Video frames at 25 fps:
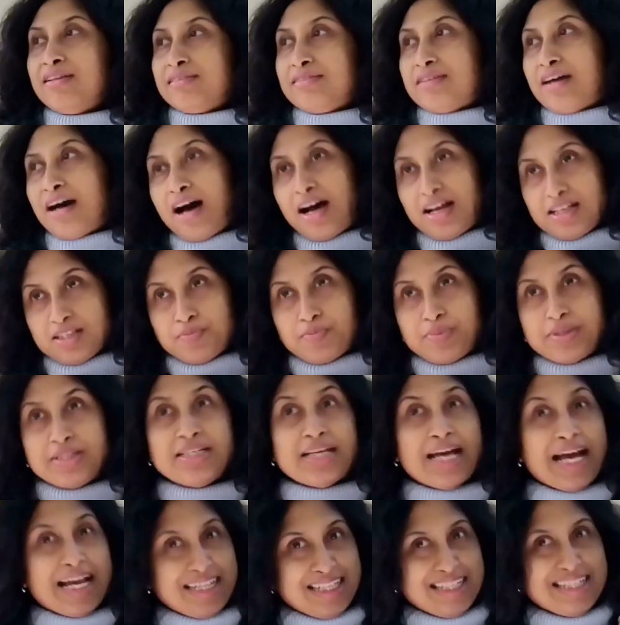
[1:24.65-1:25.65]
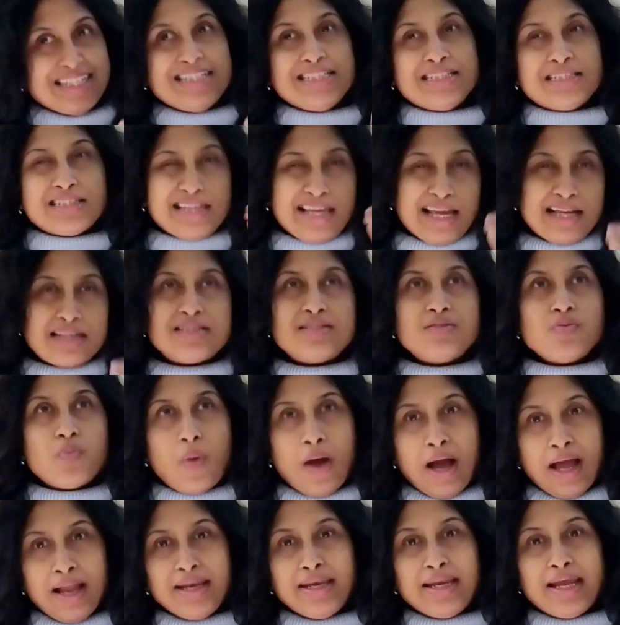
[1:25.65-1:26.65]
The husband at least gets
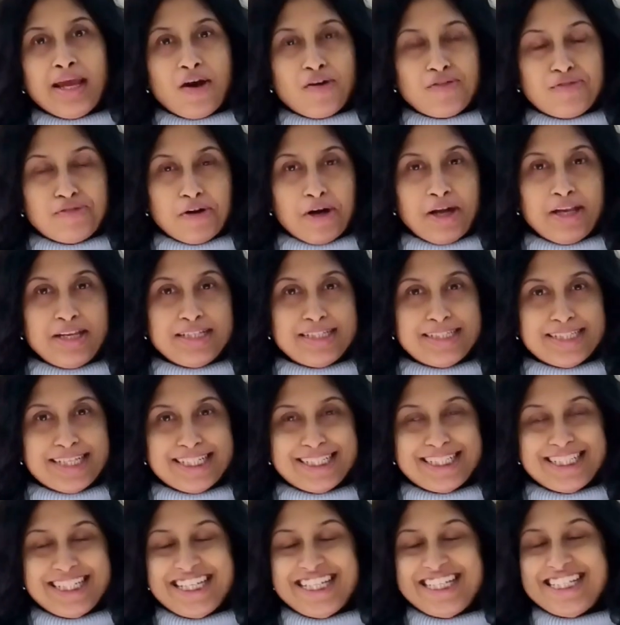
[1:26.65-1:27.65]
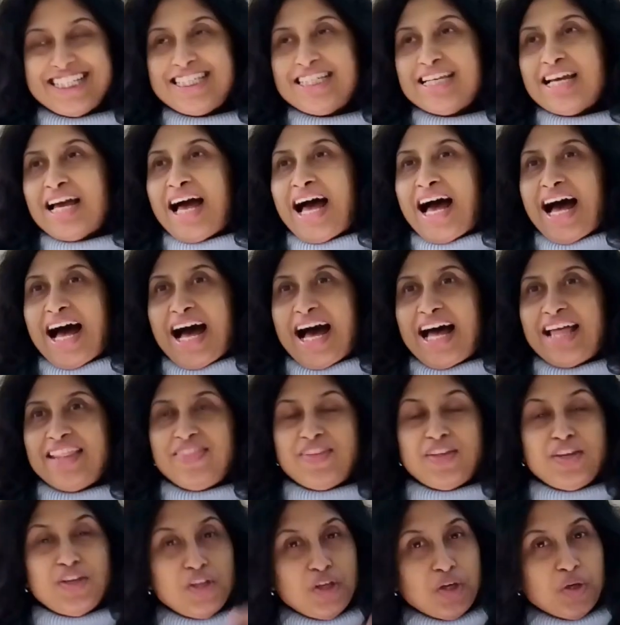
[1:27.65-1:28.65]
1 day of holiday at least,
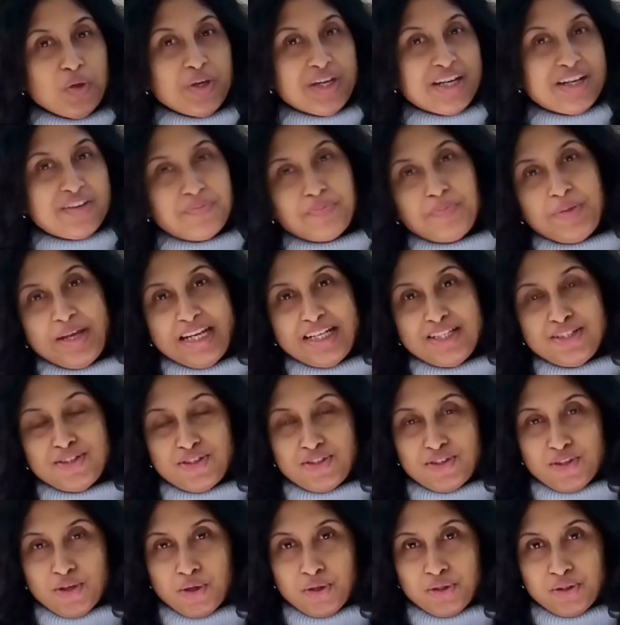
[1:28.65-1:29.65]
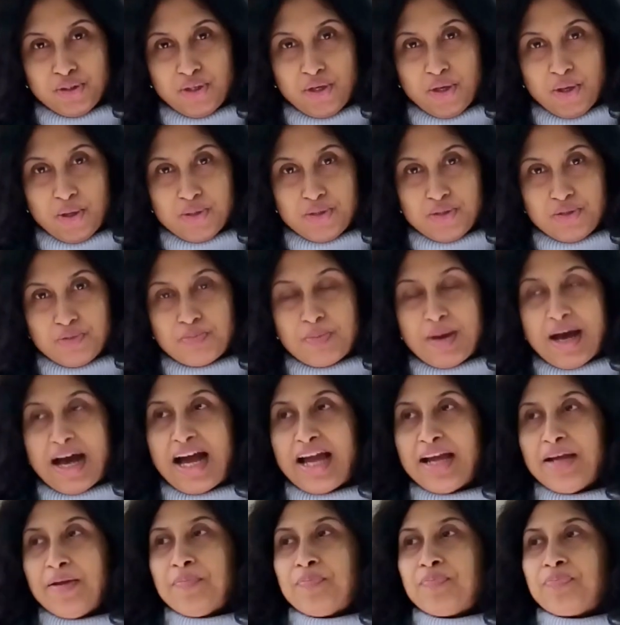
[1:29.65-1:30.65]
and the new year being so close
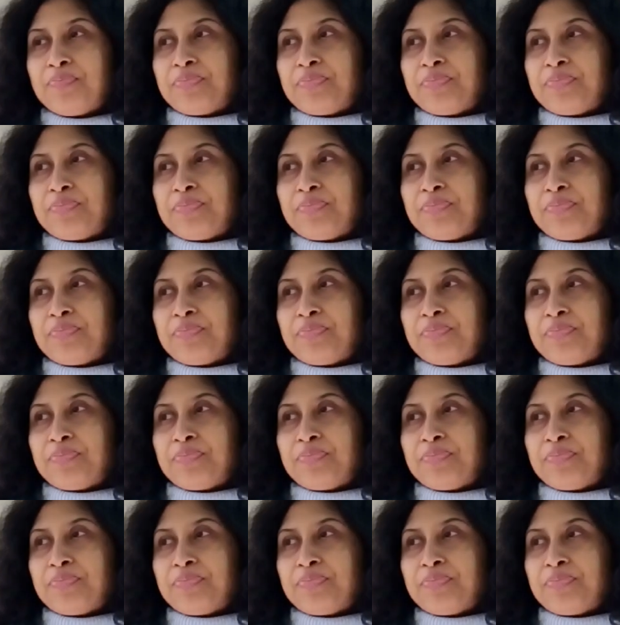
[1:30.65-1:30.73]
by,